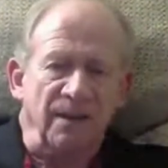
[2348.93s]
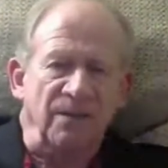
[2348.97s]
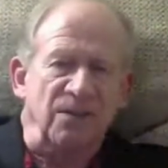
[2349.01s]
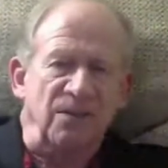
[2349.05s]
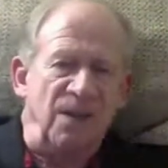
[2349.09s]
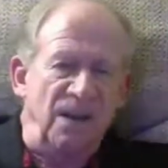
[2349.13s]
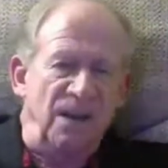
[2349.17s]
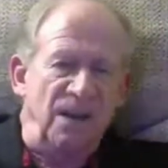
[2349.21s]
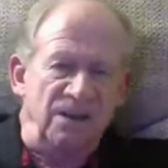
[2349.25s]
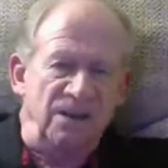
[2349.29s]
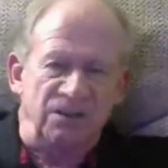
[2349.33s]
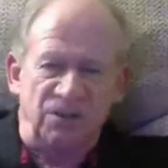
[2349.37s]

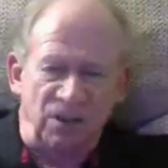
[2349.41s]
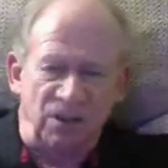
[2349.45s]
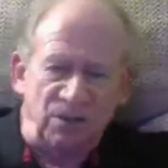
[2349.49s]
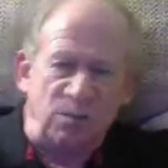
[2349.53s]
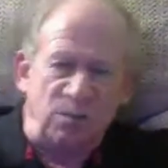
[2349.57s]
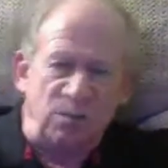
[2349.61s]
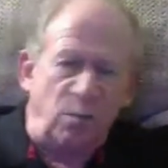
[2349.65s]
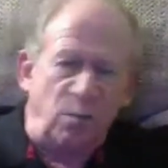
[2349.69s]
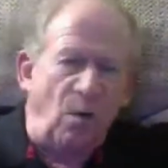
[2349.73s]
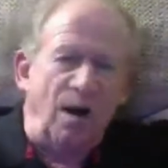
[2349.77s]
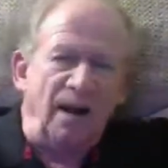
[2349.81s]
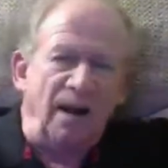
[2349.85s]
This
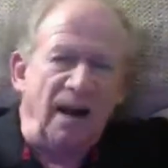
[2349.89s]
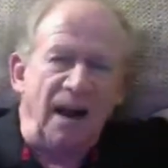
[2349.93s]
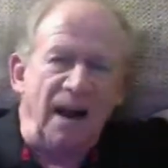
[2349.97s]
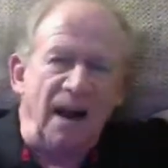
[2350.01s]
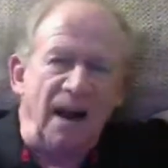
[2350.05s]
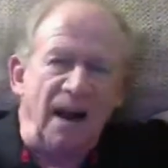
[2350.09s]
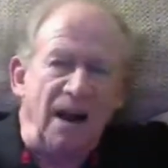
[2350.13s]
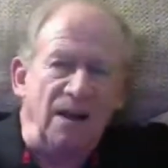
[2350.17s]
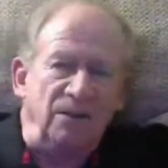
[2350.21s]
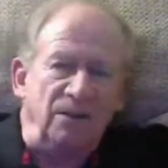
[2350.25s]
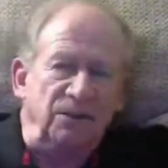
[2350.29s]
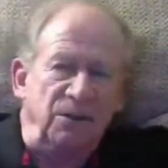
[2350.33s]
is what
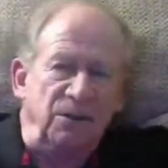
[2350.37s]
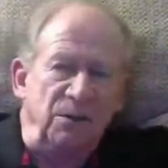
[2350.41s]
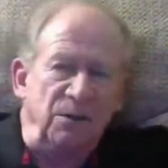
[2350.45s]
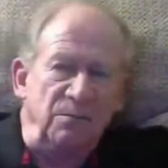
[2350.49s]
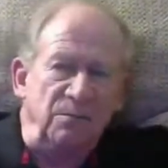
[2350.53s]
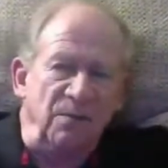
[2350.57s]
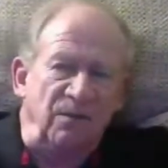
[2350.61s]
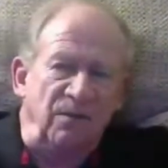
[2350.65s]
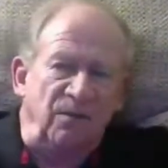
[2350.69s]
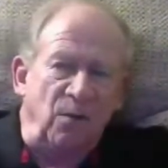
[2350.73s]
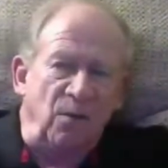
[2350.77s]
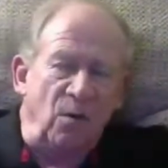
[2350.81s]
I'll
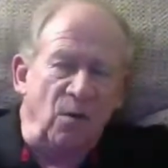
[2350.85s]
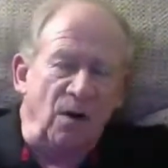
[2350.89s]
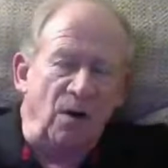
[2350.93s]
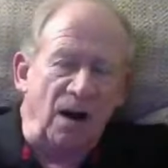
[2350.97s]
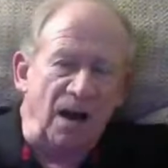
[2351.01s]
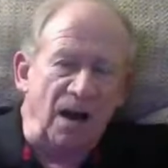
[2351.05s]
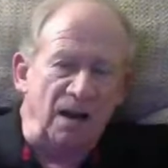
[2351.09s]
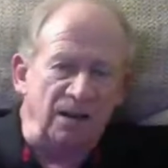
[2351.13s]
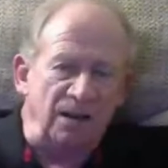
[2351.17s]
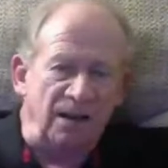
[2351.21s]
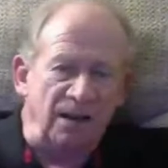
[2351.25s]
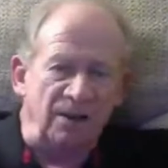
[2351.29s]
do
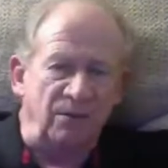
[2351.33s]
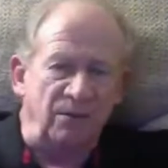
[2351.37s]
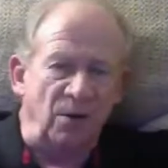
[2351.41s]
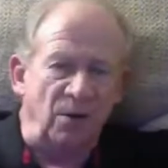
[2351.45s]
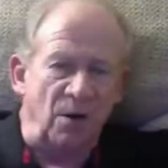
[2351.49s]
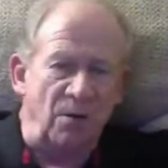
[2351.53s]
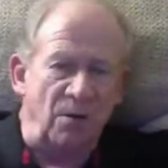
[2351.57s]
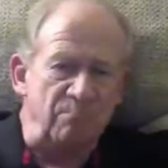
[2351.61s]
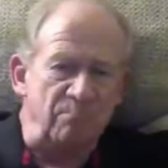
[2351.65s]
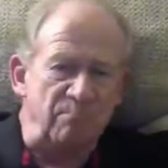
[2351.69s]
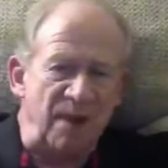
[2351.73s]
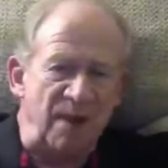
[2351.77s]
before I'll
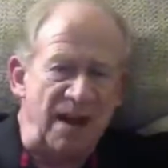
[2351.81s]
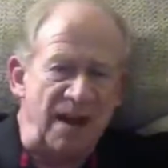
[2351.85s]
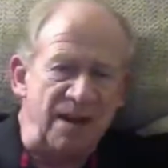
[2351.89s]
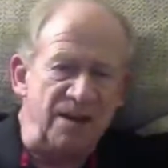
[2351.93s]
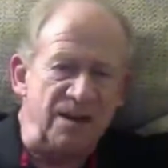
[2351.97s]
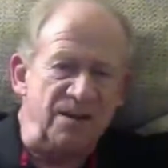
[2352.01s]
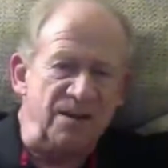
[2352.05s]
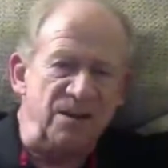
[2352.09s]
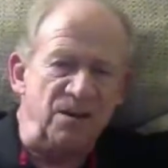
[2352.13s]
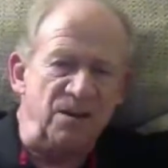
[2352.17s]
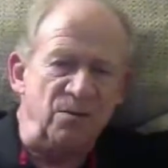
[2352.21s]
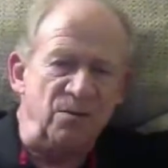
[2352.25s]
ever
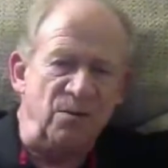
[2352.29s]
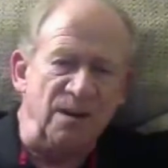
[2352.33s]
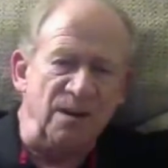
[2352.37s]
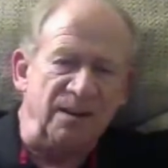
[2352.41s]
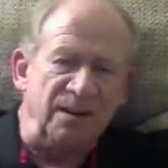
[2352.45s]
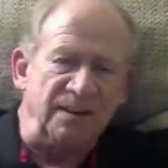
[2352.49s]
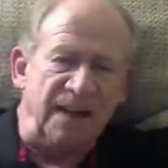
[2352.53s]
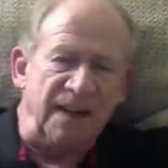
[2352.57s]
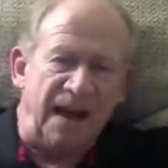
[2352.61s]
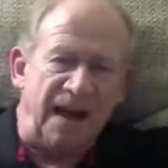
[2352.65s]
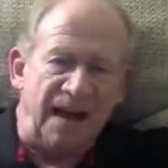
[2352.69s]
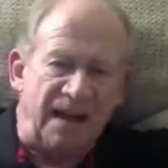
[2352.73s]
obey you
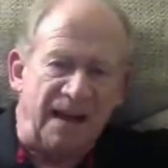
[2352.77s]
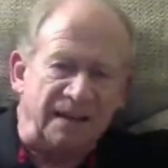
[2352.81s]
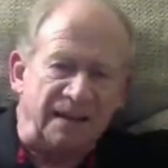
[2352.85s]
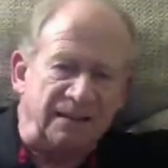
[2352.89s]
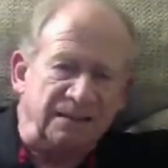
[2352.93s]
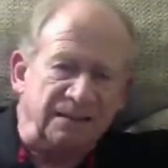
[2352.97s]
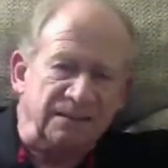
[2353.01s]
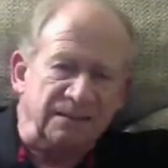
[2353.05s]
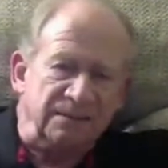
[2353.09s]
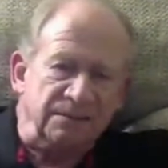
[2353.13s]
in that.